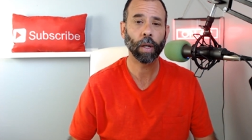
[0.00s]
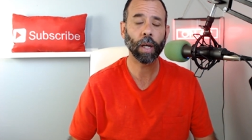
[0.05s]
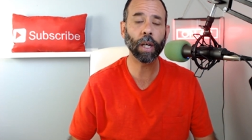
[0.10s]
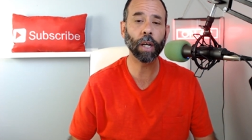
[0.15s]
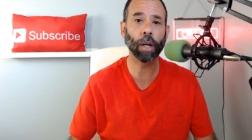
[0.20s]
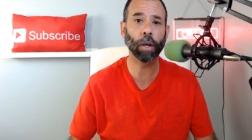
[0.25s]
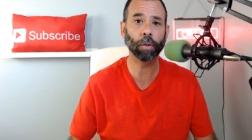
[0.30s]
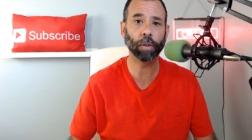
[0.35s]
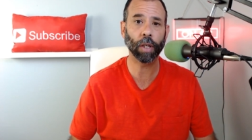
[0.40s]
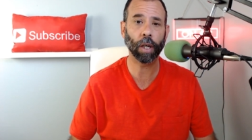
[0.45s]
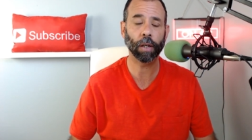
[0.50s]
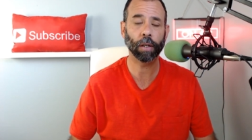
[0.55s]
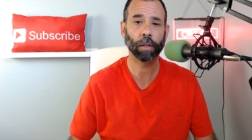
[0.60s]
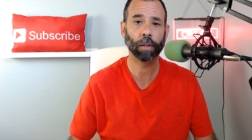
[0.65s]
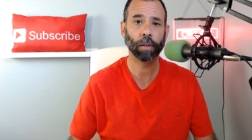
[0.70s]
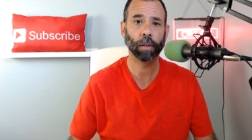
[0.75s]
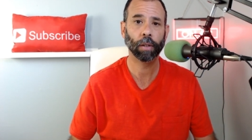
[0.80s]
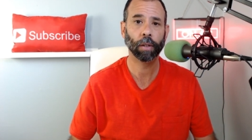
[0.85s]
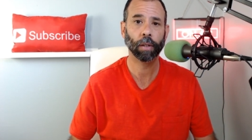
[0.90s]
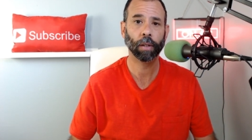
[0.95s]
He knows it.
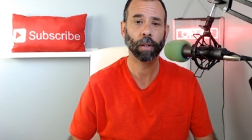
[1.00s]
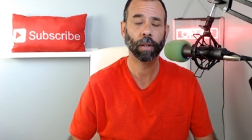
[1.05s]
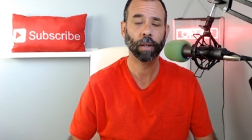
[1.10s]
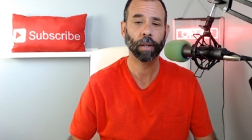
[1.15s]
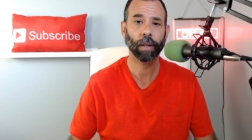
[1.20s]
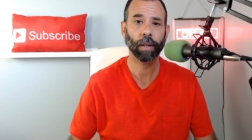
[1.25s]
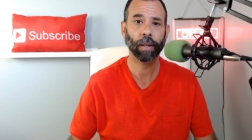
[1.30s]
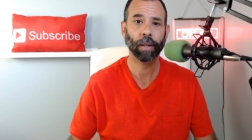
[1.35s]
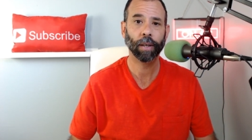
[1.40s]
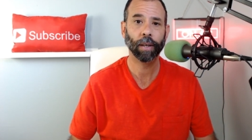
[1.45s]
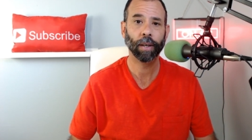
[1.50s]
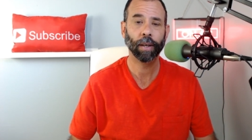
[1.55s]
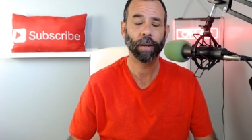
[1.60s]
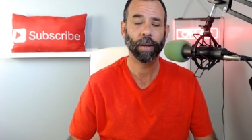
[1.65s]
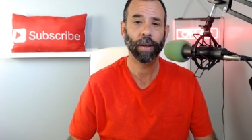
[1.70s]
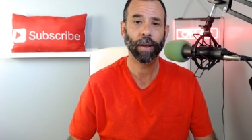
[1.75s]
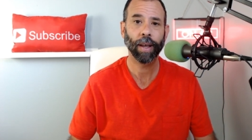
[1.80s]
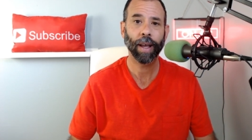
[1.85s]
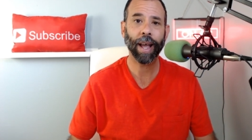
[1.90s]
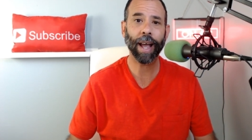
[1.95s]

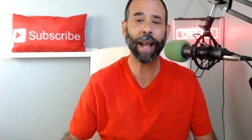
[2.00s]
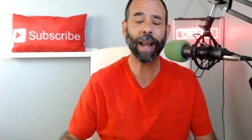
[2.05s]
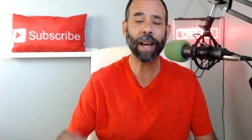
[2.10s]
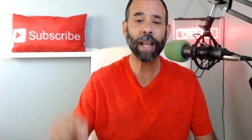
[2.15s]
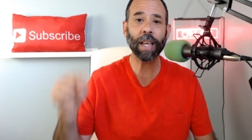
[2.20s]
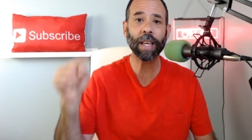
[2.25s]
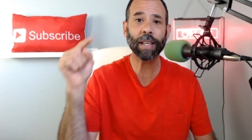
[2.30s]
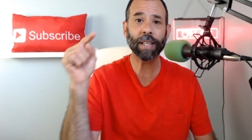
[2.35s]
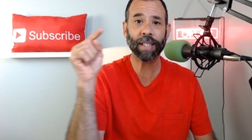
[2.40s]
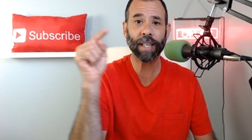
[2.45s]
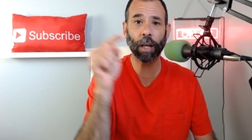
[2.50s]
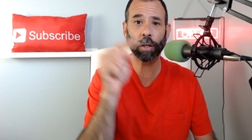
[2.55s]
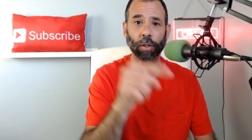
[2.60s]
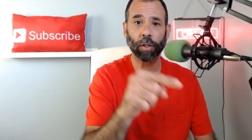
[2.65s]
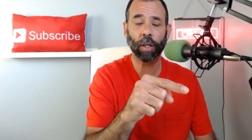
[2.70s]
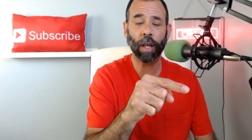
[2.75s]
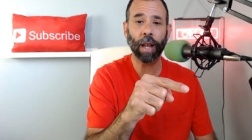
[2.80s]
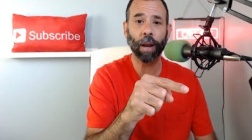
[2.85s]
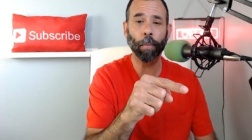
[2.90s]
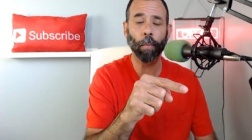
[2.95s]
And he
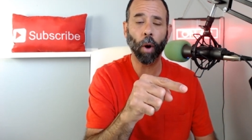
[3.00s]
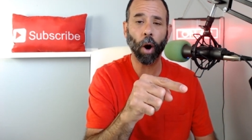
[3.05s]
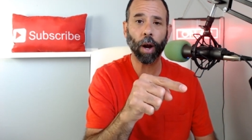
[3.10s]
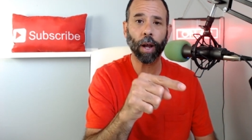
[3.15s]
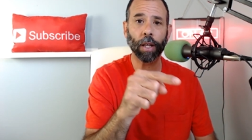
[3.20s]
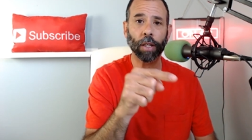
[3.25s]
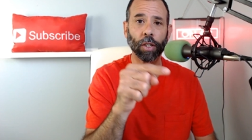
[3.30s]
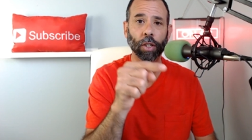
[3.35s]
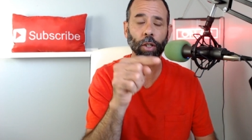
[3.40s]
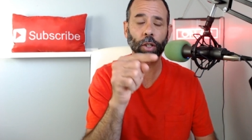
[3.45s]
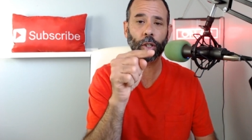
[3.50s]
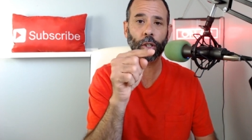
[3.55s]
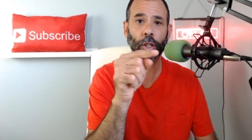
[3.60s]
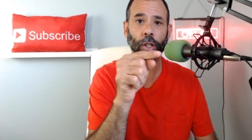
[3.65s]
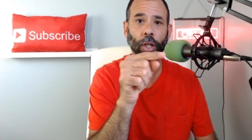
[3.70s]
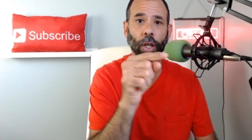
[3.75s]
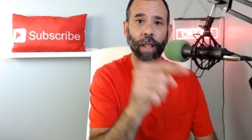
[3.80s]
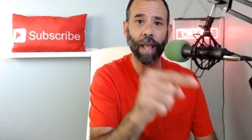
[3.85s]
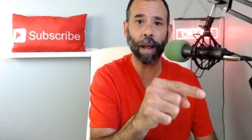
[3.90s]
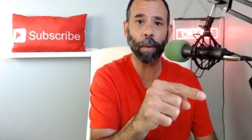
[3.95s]
sells and markets
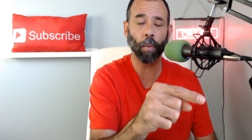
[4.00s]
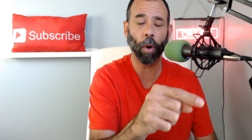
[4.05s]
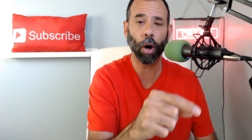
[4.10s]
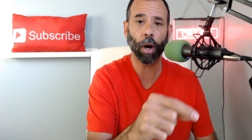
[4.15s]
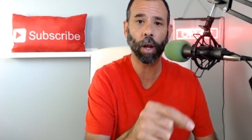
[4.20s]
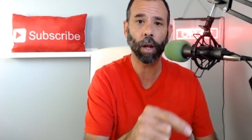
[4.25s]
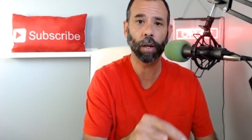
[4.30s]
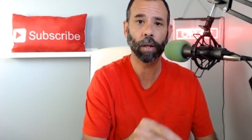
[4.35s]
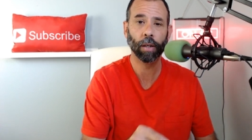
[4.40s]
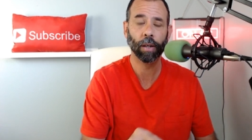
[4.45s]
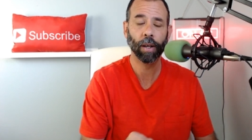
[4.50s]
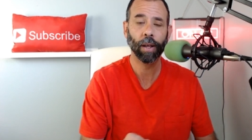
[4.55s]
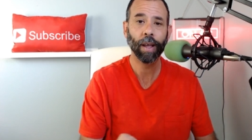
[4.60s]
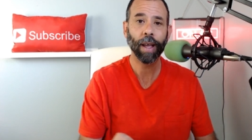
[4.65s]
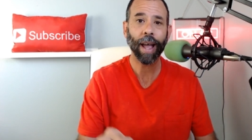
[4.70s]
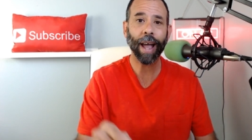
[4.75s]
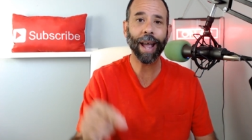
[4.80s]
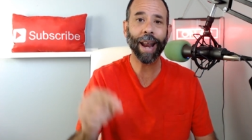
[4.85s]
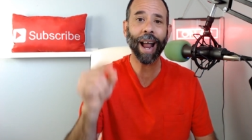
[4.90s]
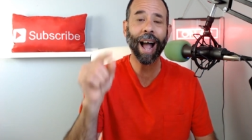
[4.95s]
to that market.
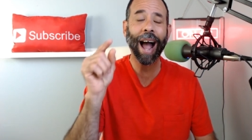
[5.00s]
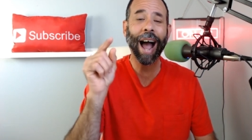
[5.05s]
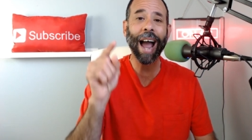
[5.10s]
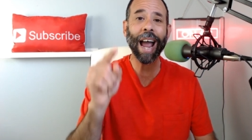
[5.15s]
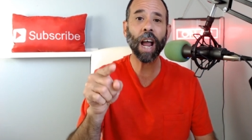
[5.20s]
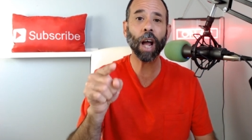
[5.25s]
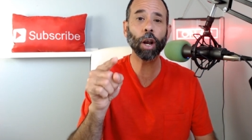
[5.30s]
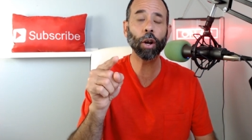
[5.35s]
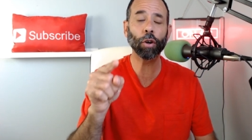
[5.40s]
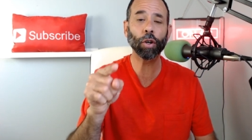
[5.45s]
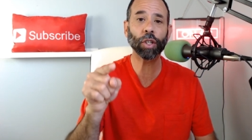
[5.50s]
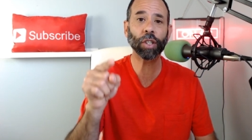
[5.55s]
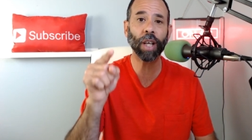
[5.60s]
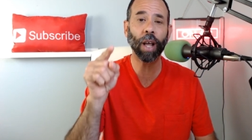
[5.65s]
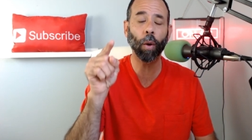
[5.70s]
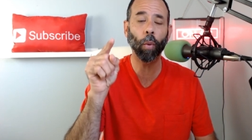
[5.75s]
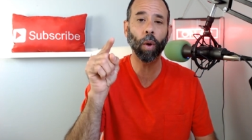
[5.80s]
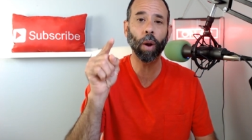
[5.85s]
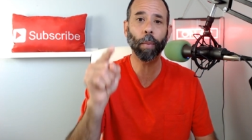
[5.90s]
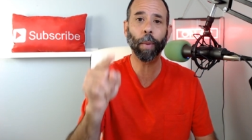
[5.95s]
And I
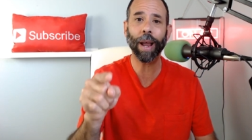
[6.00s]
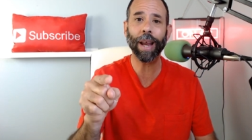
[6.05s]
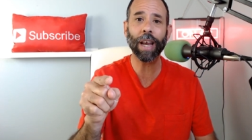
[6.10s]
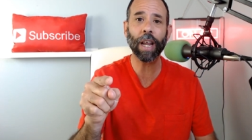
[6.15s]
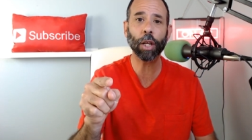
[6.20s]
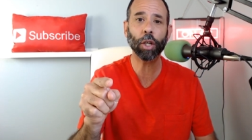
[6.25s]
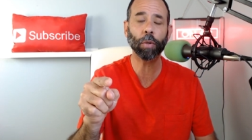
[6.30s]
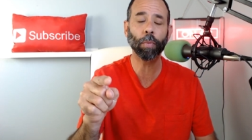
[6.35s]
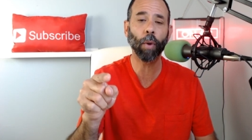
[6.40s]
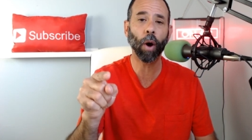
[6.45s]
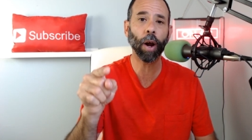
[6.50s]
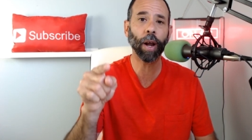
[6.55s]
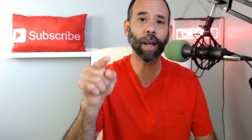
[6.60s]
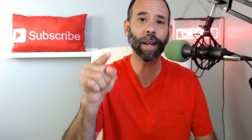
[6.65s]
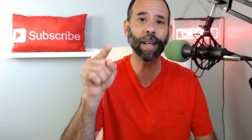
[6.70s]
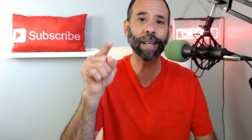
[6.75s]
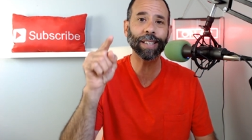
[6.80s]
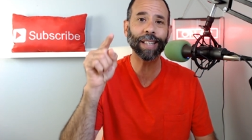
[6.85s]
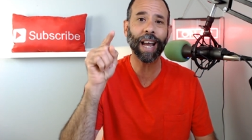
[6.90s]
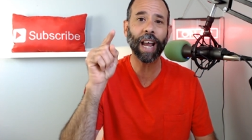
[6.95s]
understand what my niche
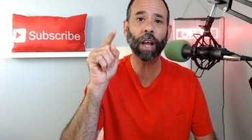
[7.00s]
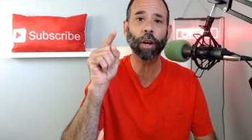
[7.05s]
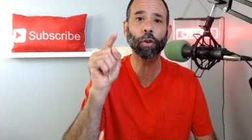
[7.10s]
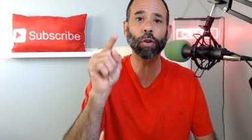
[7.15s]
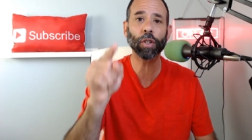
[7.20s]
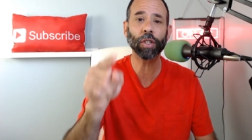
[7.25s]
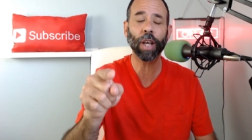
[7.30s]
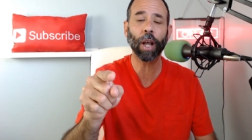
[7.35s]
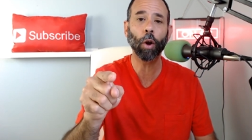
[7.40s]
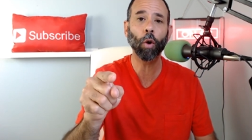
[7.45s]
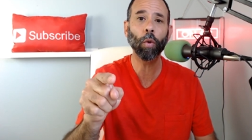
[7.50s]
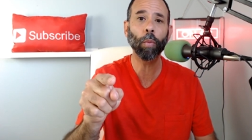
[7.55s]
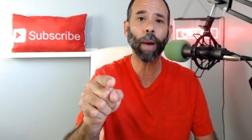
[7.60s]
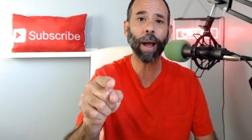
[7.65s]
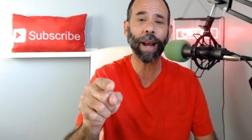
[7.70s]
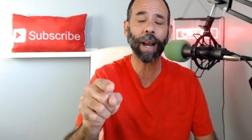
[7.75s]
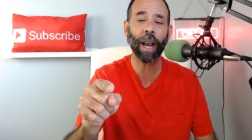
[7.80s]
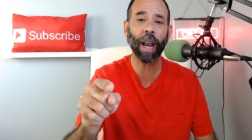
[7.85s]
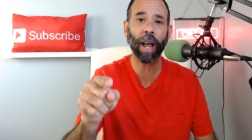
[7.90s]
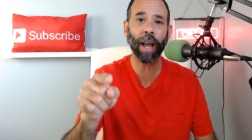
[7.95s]
market is. I understand who
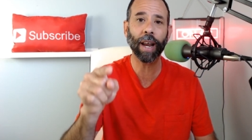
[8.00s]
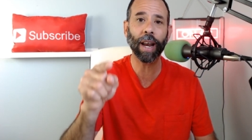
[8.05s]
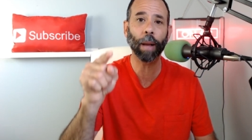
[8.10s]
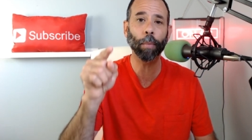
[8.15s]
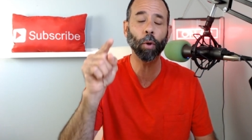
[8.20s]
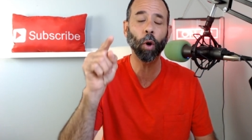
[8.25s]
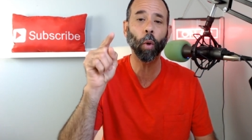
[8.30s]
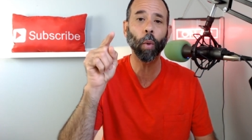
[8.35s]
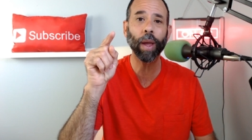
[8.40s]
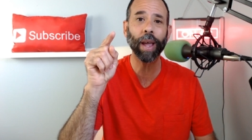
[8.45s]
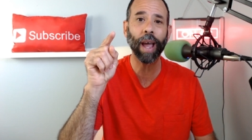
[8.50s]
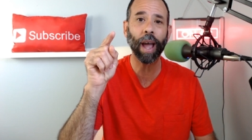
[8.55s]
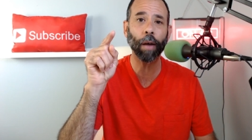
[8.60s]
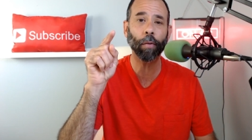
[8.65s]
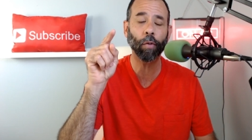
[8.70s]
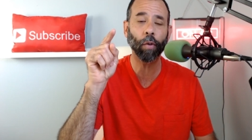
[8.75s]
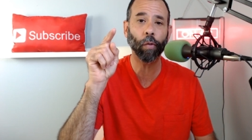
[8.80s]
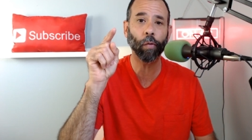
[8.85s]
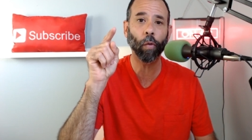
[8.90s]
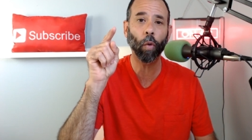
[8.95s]
my client I'm going
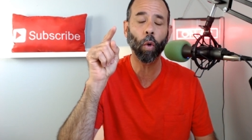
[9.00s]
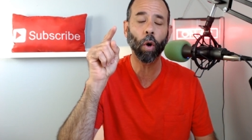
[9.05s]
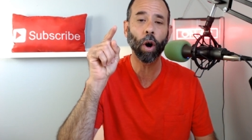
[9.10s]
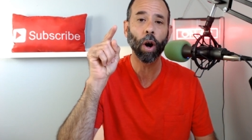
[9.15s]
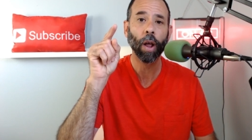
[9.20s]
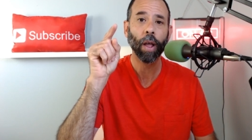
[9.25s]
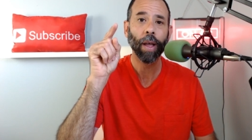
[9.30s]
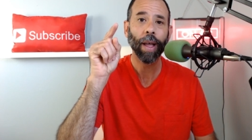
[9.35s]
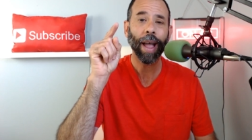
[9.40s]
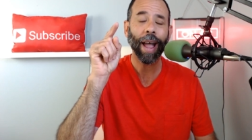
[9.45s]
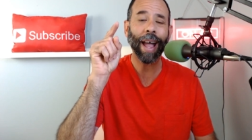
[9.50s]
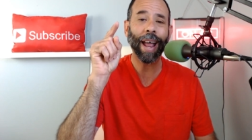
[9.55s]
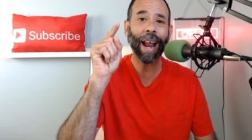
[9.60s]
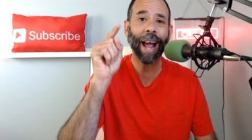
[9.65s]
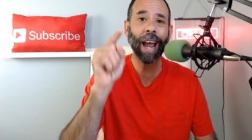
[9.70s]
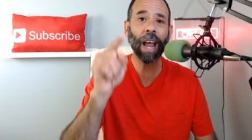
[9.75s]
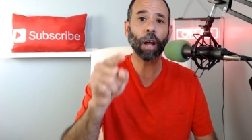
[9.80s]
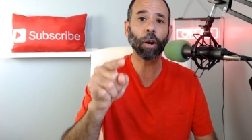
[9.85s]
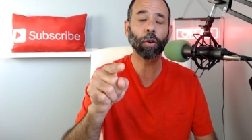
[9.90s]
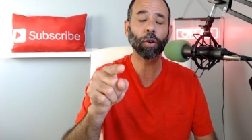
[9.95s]
after for.
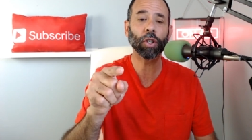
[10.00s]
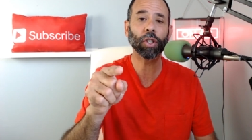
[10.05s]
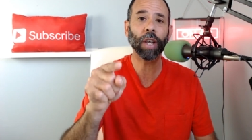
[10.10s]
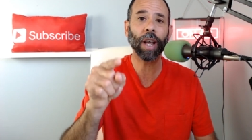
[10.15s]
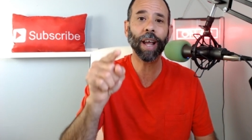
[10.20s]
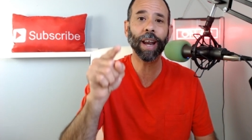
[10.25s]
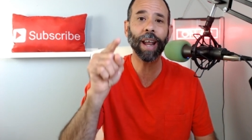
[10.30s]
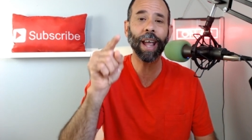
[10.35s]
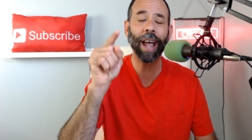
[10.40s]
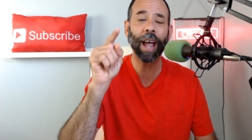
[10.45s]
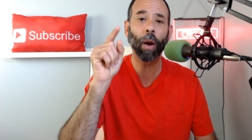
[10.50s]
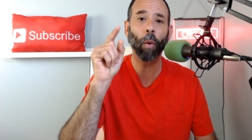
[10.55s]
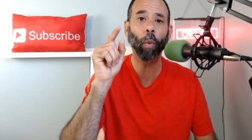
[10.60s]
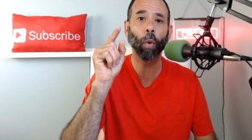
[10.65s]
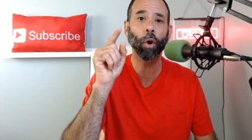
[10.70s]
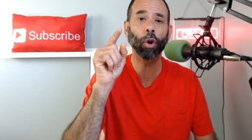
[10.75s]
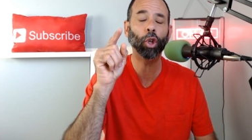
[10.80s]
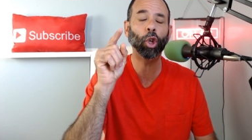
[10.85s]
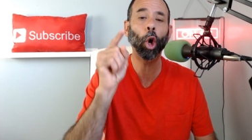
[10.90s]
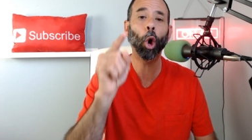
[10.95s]
And I understand,
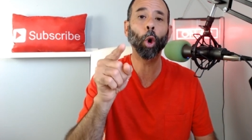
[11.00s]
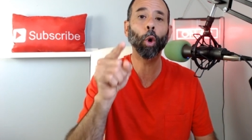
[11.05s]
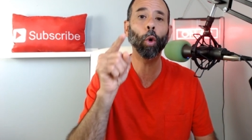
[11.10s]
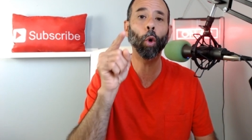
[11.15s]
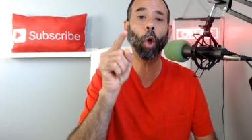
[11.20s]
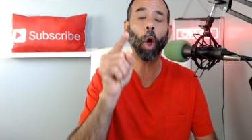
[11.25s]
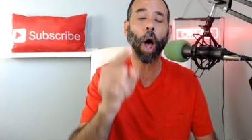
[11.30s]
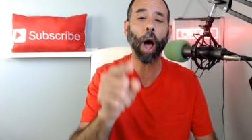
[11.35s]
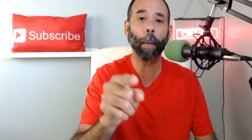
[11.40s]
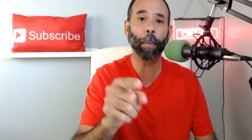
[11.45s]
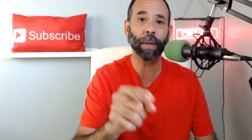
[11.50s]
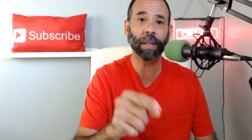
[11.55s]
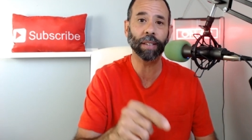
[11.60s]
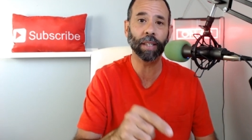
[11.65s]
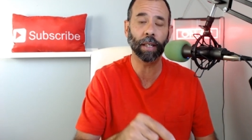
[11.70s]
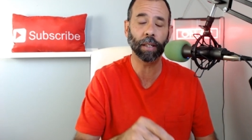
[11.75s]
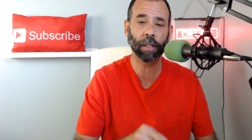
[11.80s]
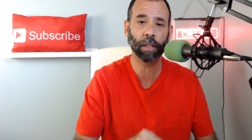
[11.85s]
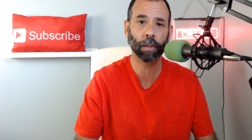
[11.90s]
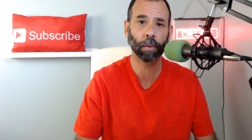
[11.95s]
and we're total
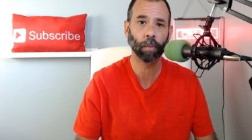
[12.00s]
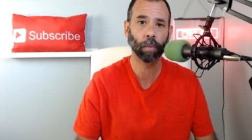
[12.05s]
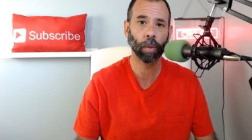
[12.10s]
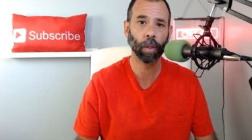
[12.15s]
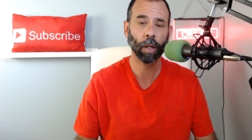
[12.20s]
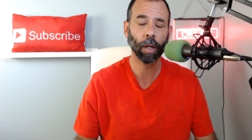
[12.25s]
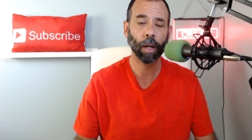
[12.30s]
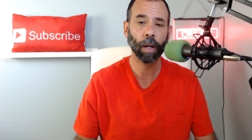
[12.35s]
opposites.